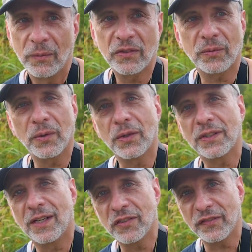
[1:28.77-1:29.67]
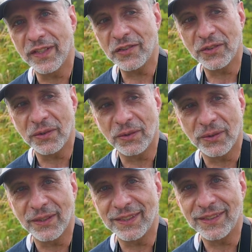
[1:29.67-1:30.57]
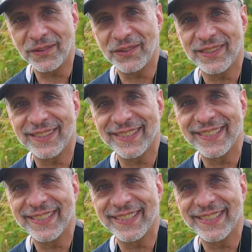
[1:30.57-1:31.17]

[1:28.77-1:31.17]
what's the role of conservation authorities,